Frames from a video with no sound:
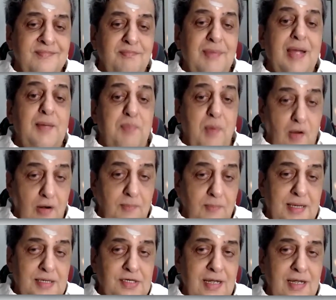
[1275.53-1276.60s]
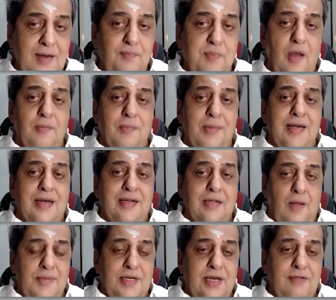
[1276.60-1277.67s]
by parliament and parliamentary
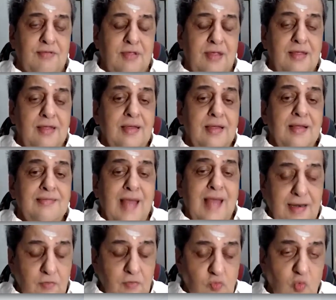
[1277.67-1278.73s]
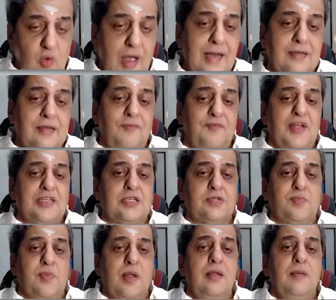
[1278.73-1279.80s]
committees. That is where the first
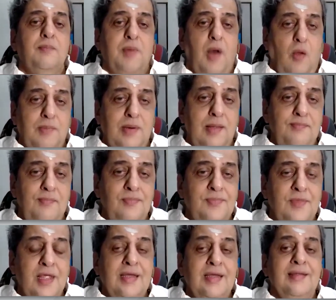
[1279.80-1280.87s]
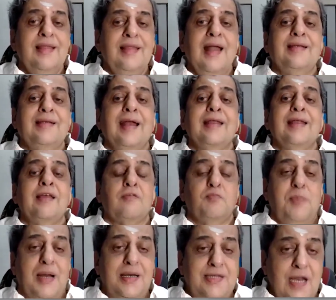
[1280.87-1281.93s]
problem. Then getting his
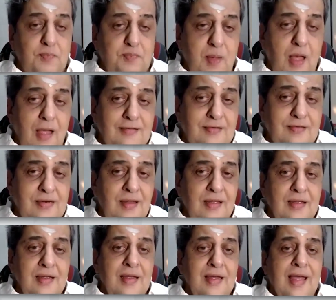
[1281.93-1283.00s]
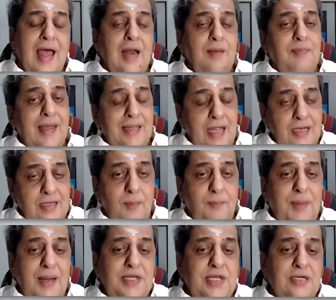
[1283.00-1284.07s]
budget passed and making the
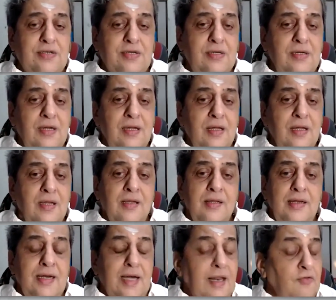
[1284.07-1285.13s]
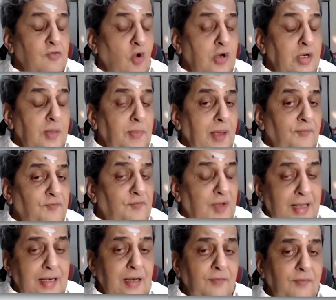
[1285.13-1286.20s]
budget. It is going to be a
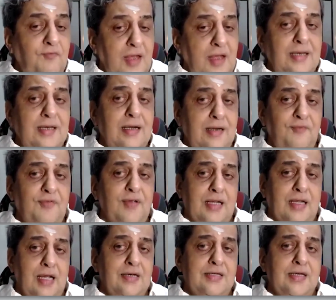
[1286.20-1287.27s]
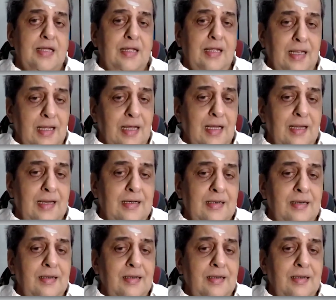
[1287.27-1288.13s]
very, very difficult year